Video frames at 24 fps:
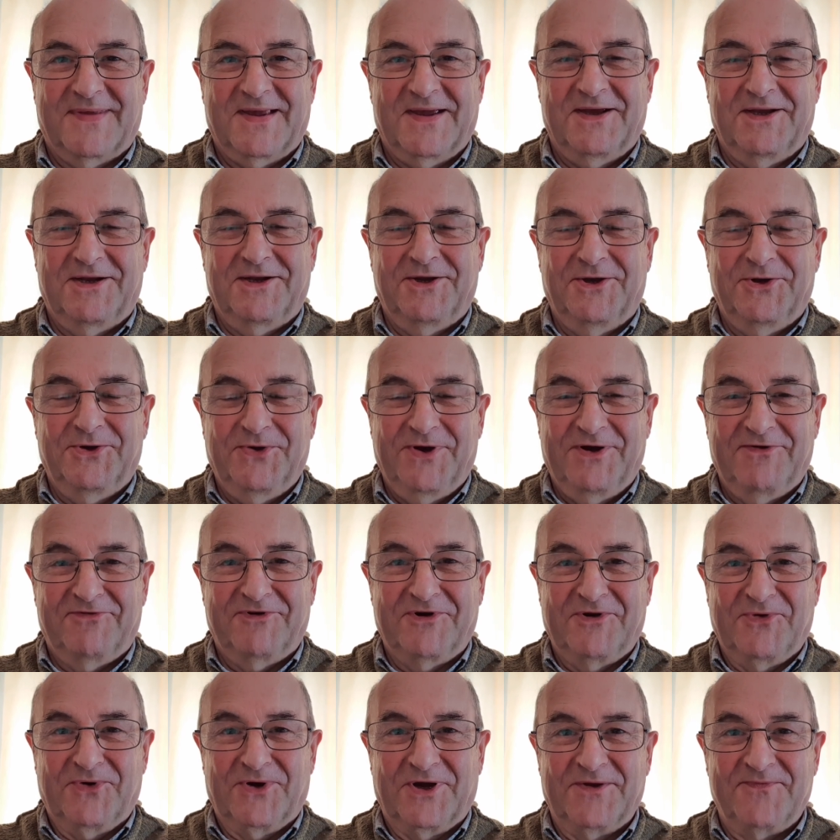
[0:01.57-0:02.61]
Hello
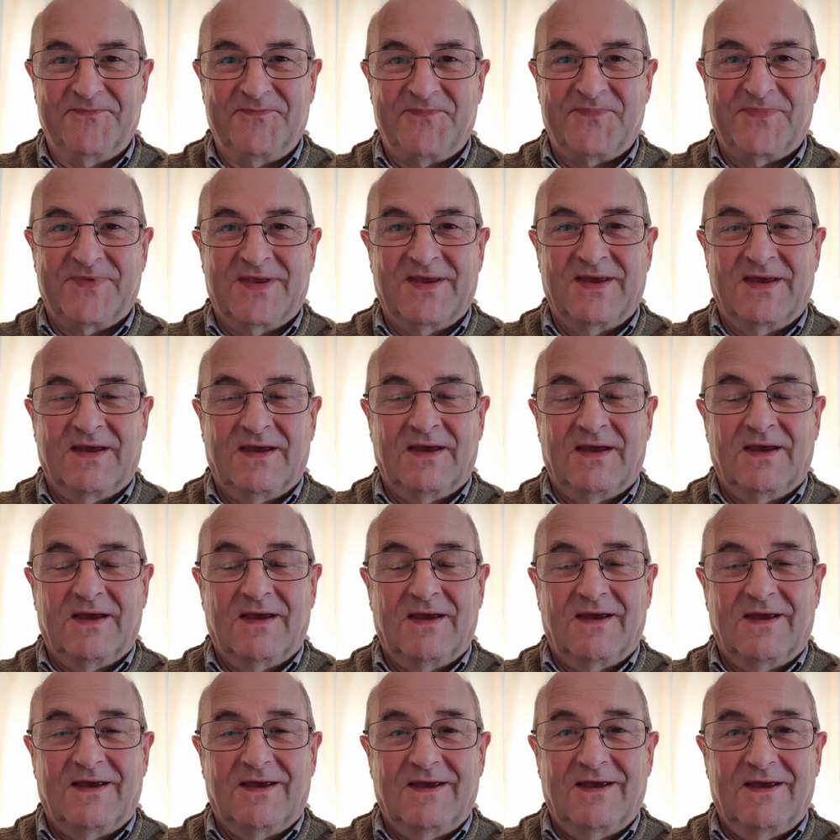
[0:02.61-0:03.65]
everyone.
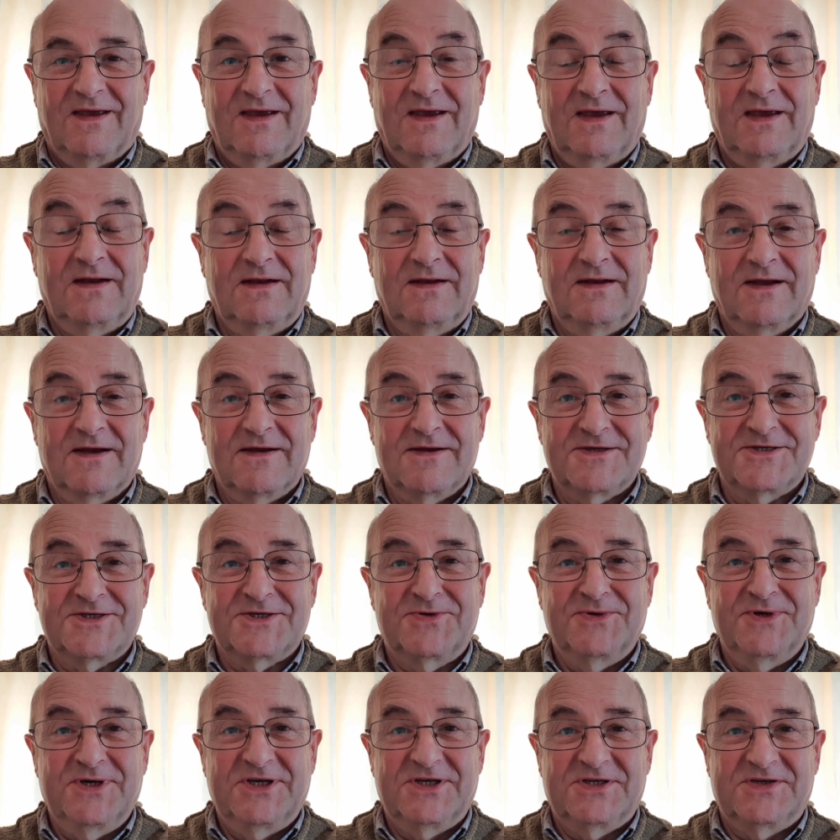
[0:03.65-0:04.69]
In last
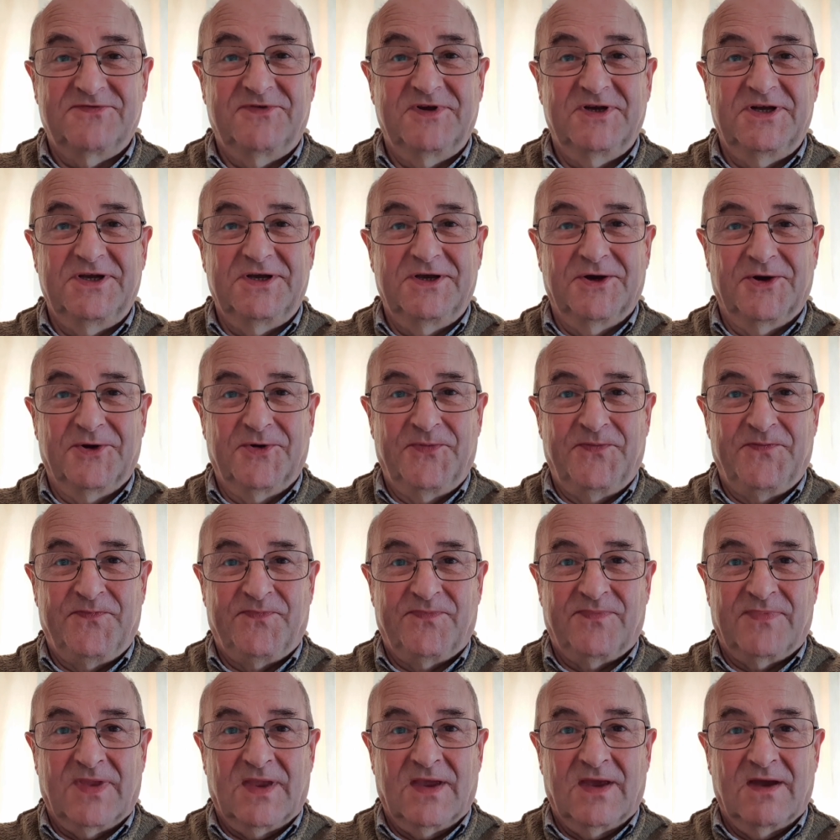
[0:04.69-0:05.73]
week's video,
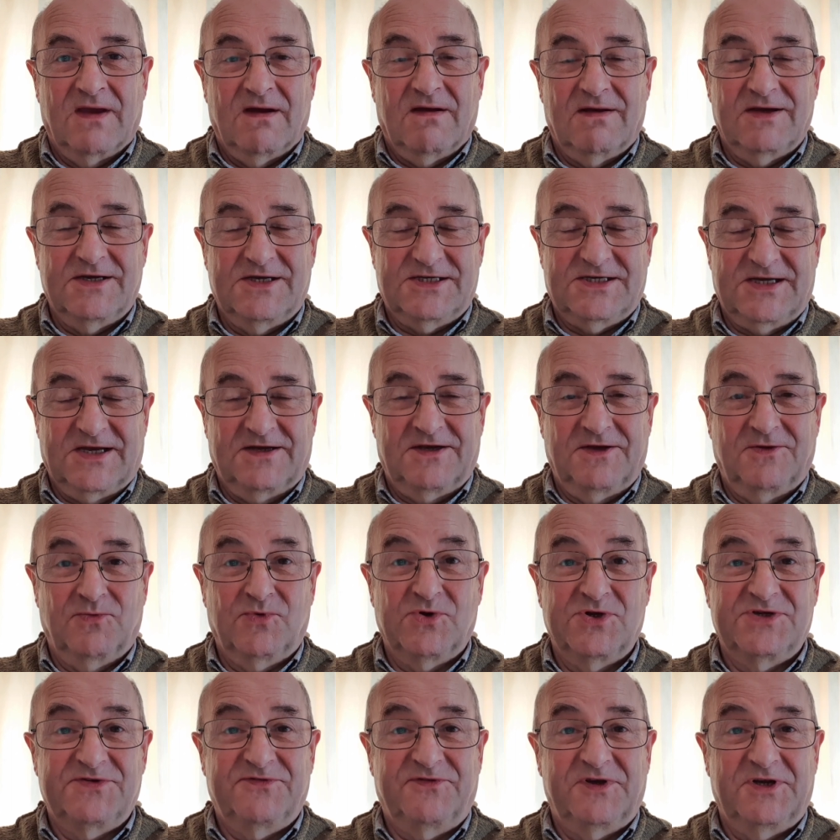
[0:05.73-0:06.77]
I said it
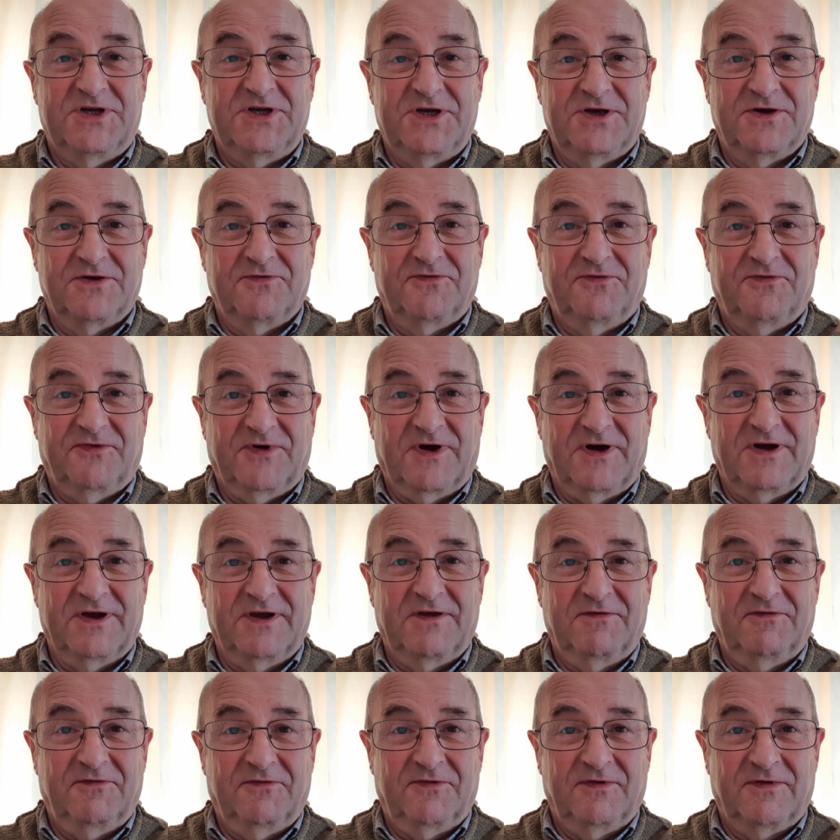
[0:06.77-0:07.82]
was video
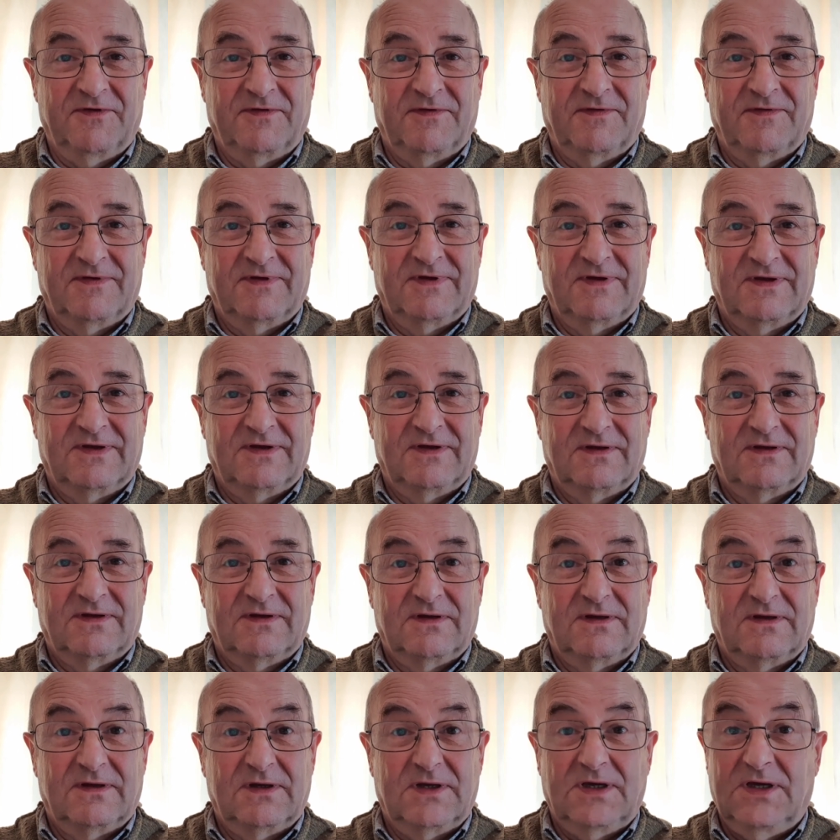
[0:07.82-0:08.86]
5.
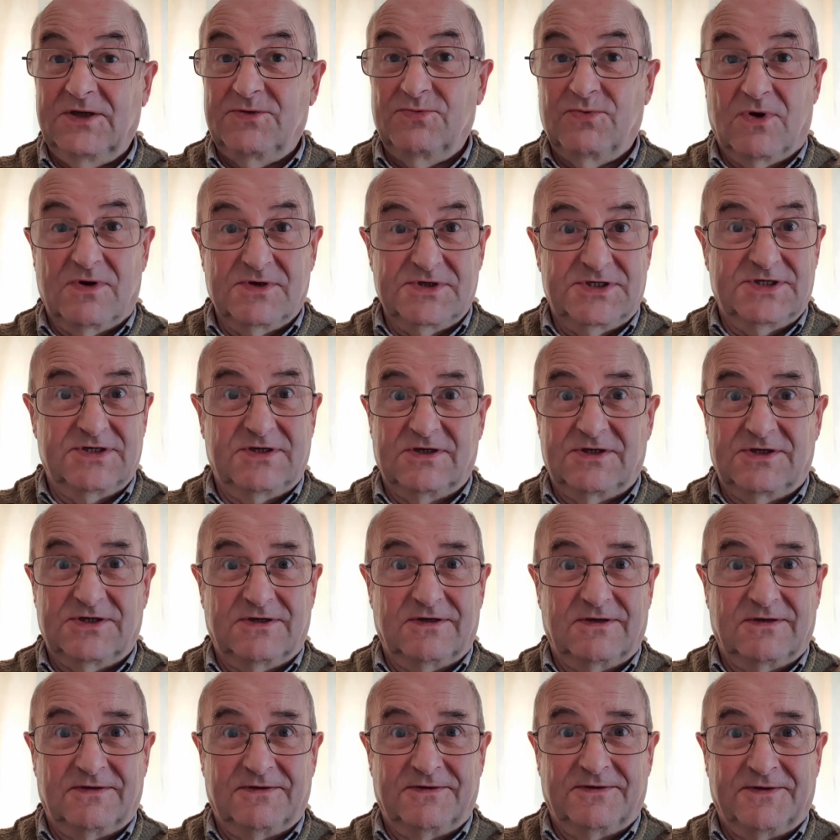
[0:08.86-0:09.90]
It wasn't.
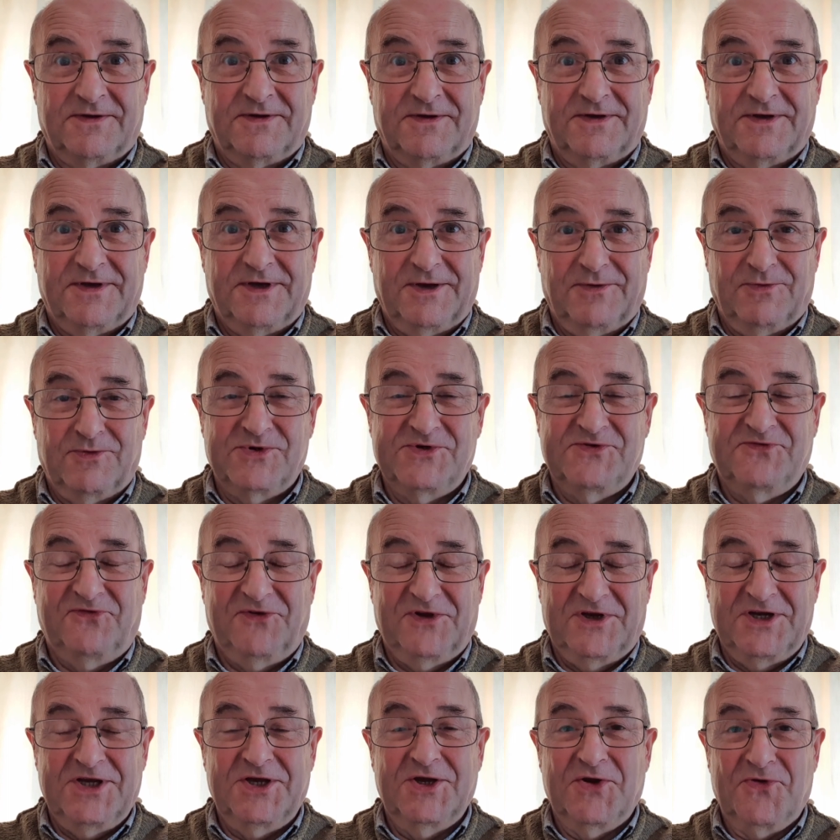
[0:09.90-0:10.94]
It was
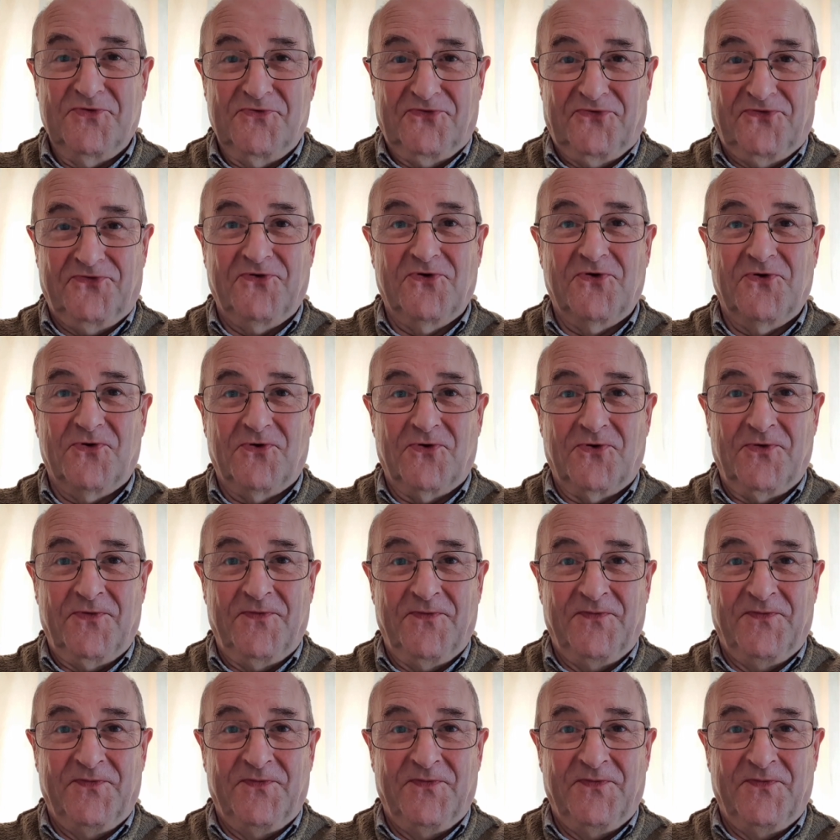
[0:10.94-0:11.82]
video 4.